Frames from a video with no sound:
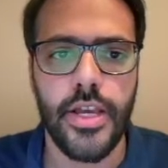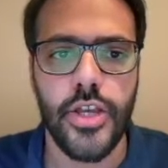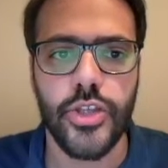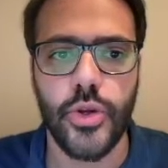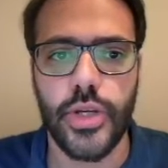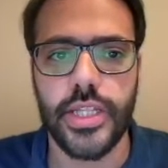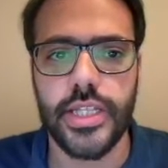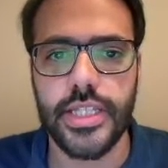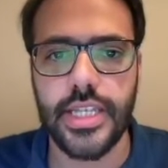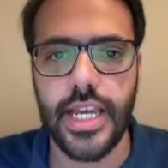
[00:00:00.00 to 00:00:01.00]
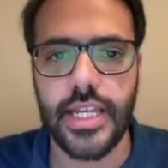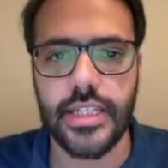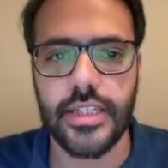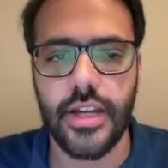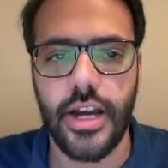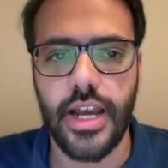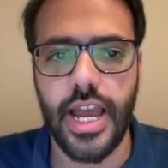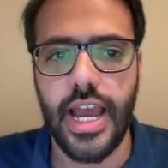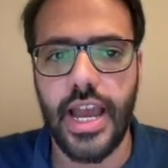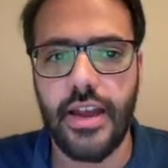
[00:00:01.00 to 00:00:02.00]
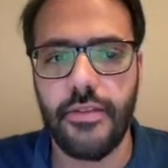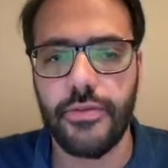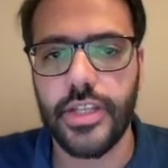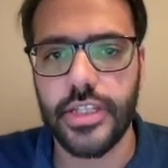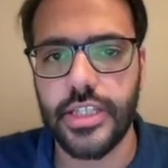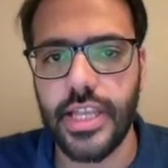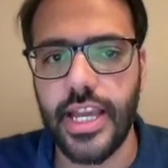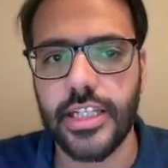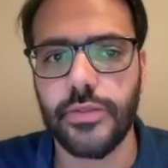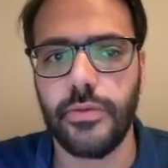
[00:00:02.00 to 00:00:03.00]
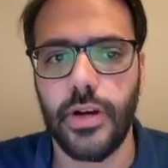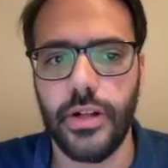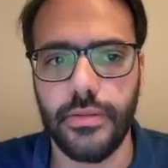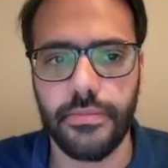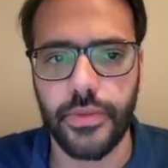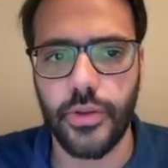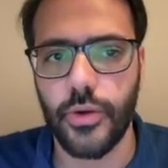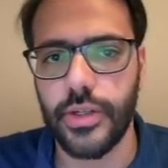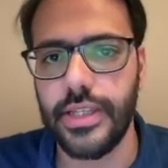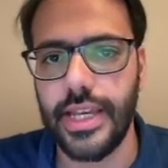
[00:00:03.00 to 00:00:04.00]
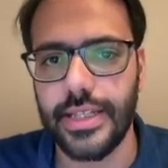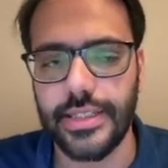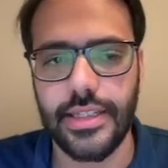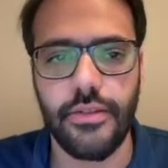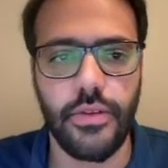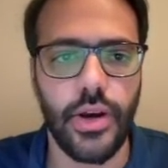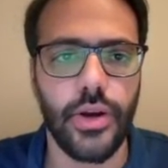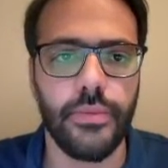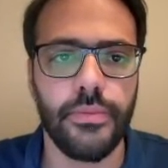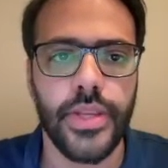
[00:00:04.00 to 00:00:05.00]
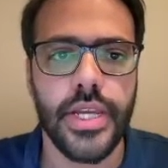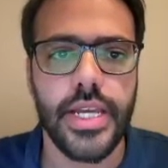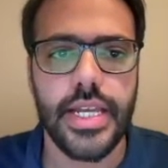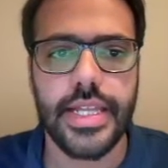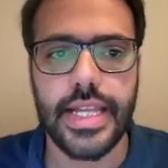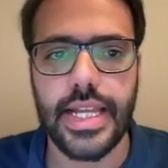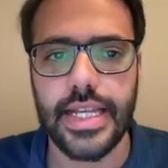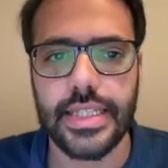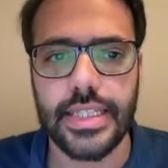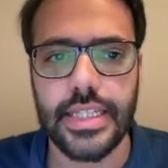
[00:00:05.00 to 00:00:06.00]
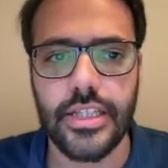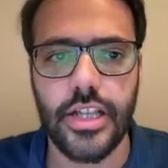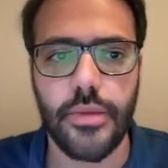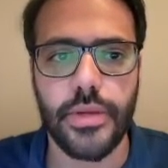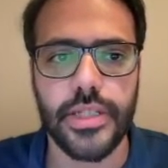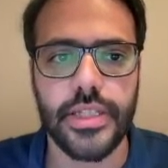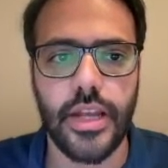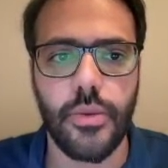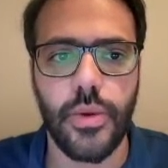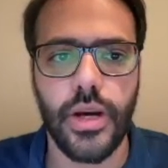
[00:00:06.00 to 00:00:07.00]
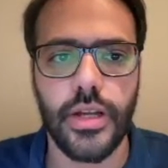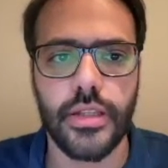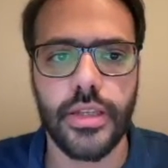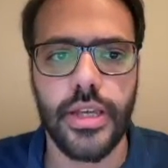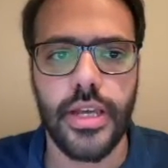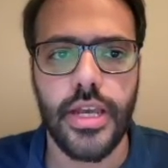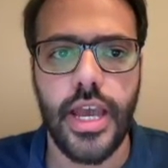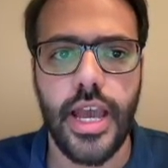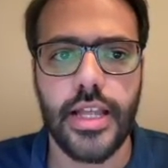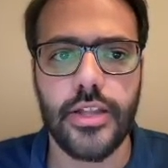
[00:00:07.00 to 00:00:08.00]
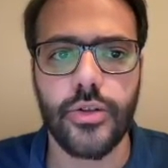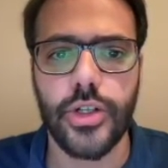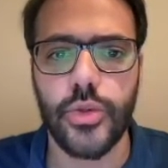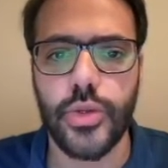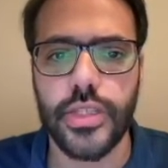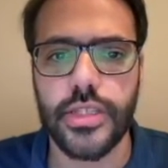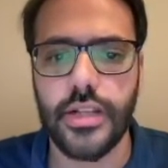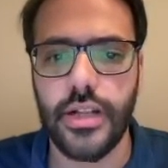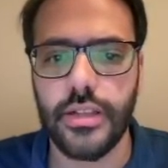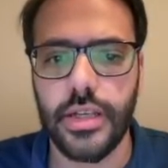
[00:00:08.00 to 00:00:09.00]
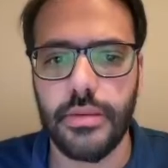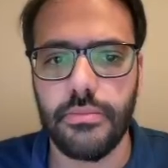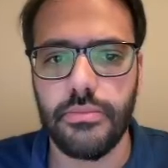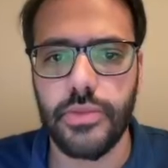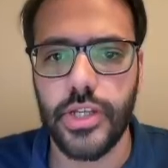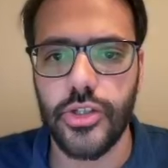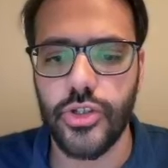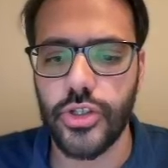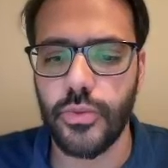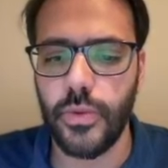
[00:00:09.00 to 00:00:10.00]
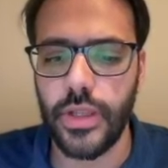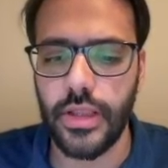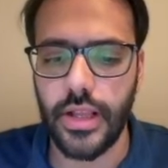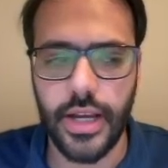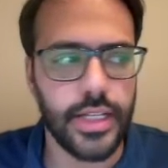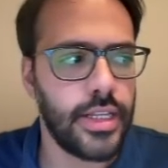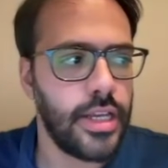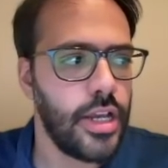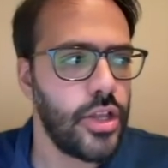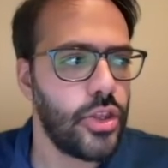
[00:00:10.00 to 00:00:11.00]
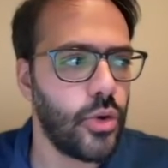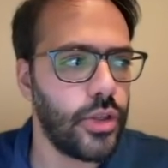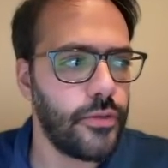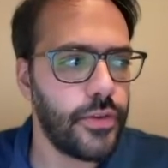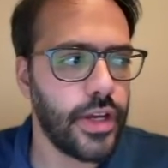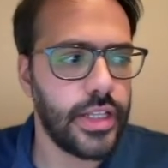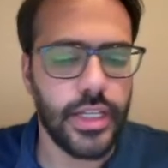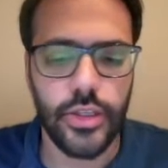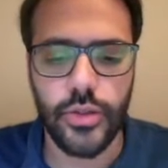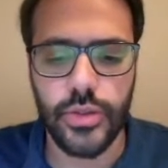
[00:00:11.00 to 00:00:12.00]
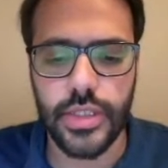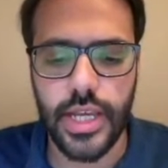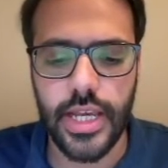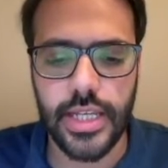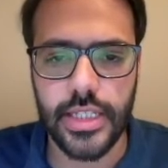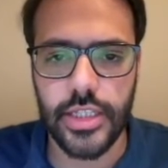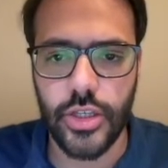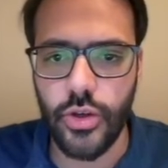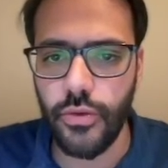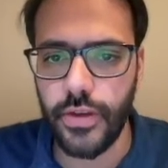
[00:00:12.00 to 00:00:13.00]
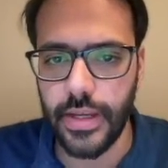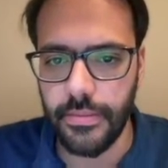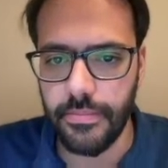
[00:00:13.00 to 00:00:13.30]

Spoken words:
So in this case, I have this text file or txt file that has these libraries that I want. And in order to install them in just one line, the only thing I need to say is uv